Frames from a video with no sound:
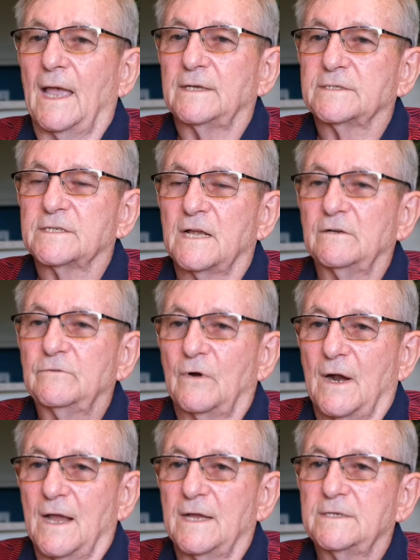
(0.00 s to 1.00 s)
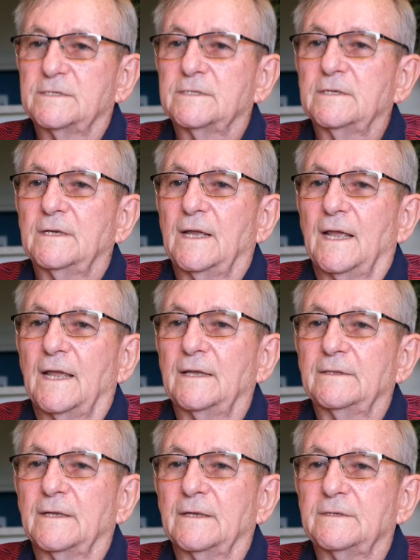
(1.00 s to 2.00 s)
at sunrise
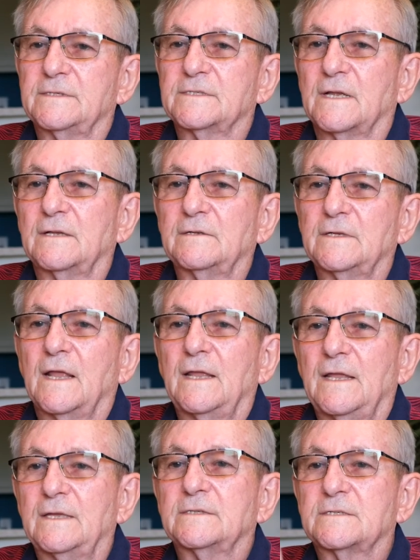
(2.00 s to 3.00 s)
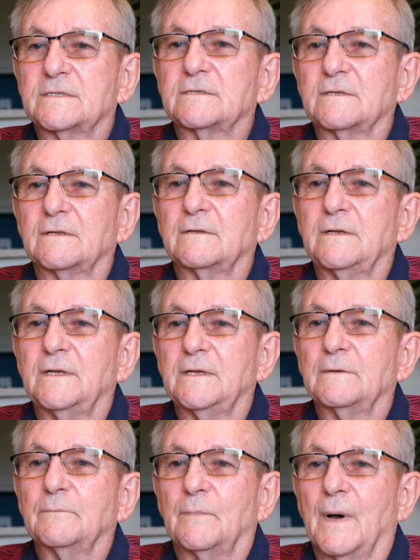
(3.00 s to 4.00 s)
and the sun hits the
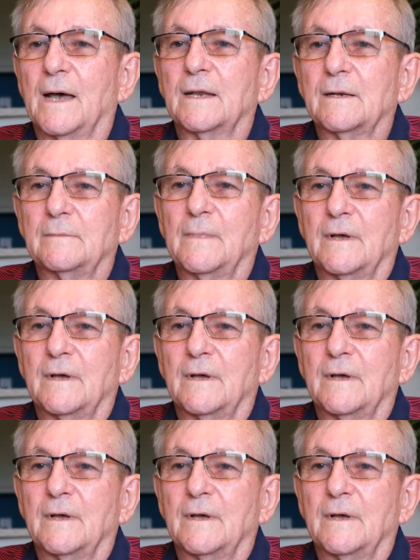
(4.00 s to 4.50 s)
bottom